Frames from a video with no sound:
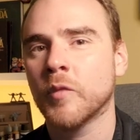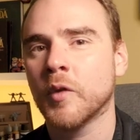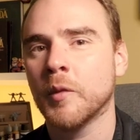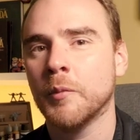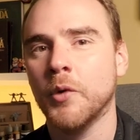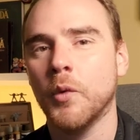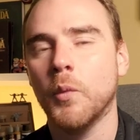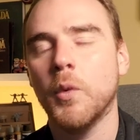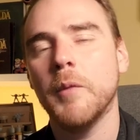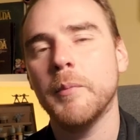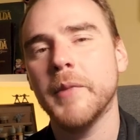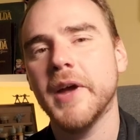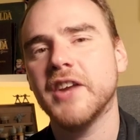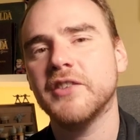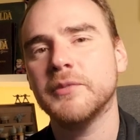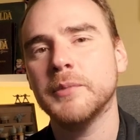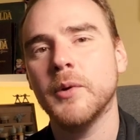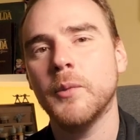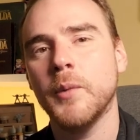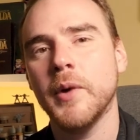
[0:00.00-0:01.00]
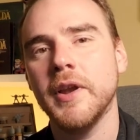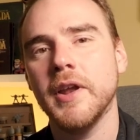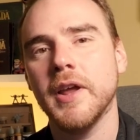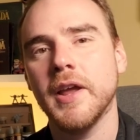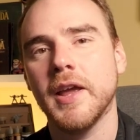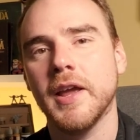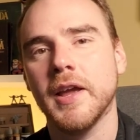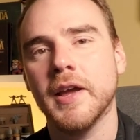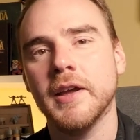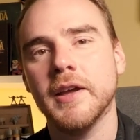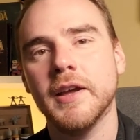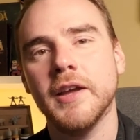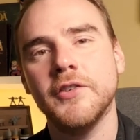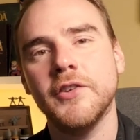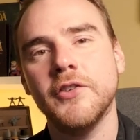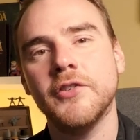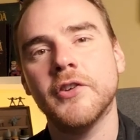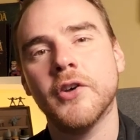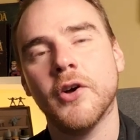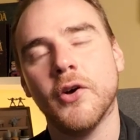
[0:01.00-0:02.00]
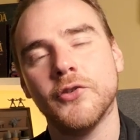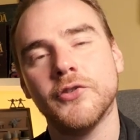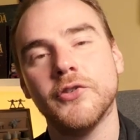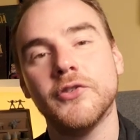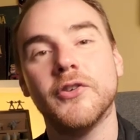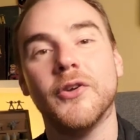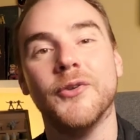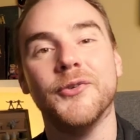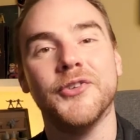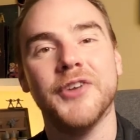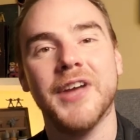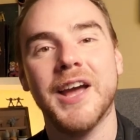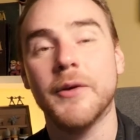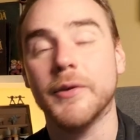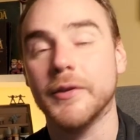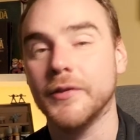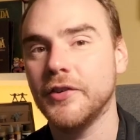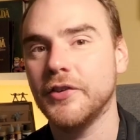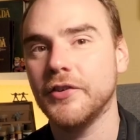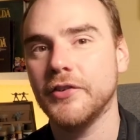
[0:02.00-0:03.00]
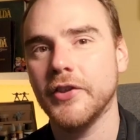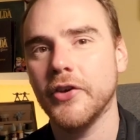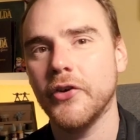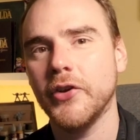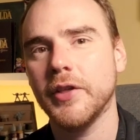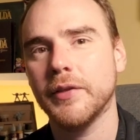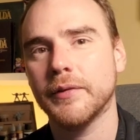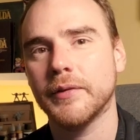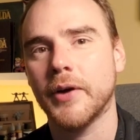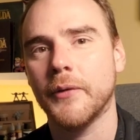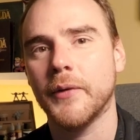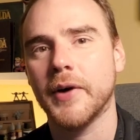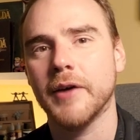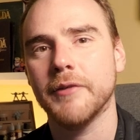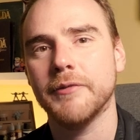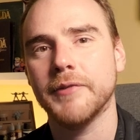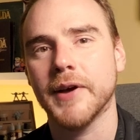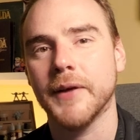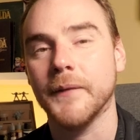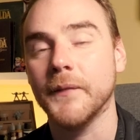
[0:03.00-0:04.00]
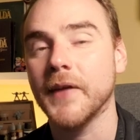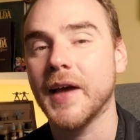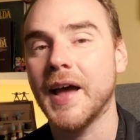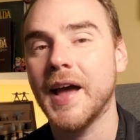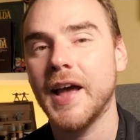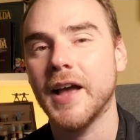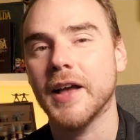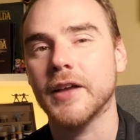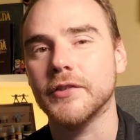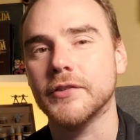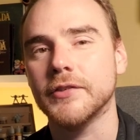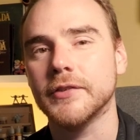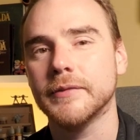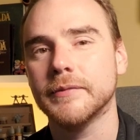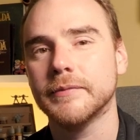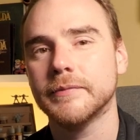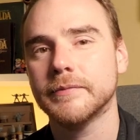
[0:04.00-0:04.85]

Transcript: But what makes him a winner here is his cost has gone down, and this is the only thrower I found that has.